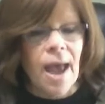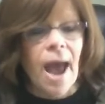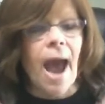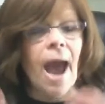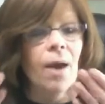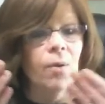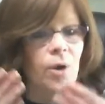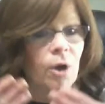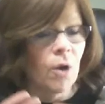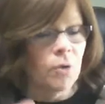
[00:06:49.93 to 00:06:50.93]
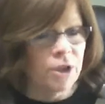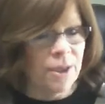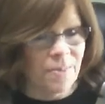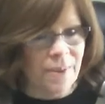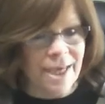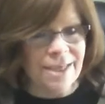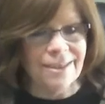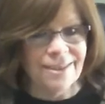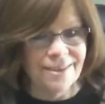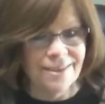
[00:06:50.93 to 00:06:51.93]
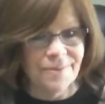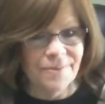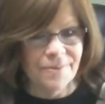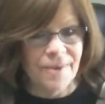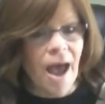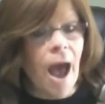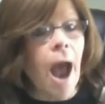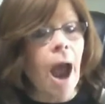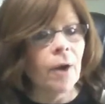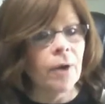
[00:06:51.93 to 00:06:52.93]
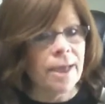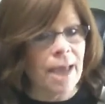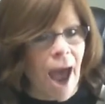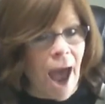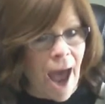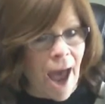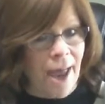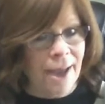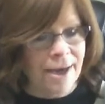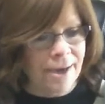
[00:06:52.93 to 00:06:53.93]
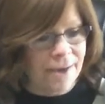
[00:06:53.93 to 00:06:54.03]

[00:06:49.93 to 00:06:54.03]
our choshen piece, our yad,